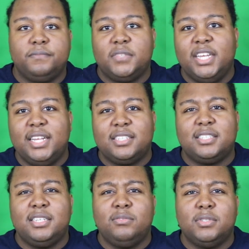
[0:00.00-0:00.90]

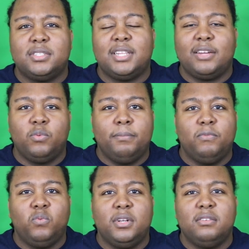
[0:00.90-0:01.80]
NXT was, like,
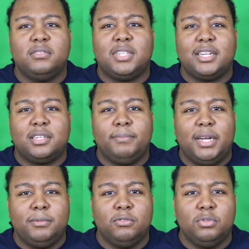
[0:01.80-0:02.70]
when it was, like, the
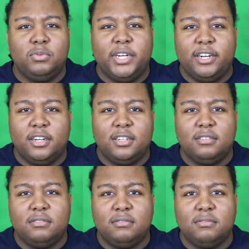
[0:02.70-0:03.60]
Bobby Roode era.
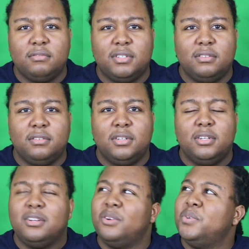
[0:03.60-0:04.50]

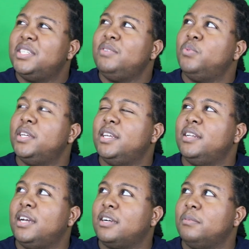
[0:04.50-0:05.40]
Or was he with
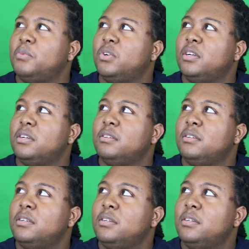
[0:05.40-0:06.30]
Nakamura?
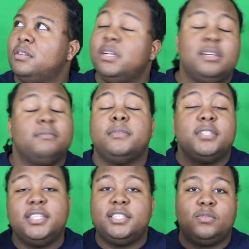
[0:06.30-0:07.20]

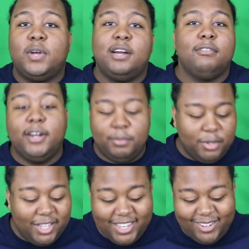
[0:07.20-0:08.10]
This is why I
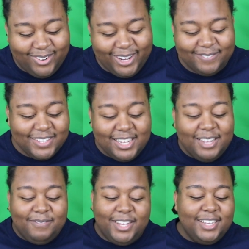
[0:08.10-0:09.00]
ramble. Anyway,
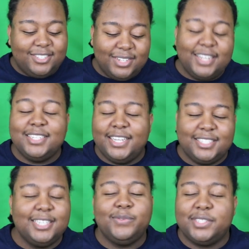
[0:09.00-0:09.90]
but
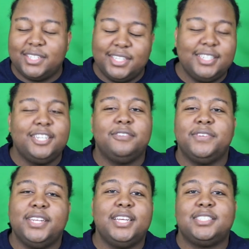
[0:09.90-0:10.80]
2018 was a good year
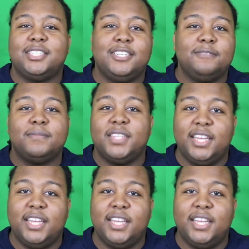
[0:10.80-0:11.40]
for NXT.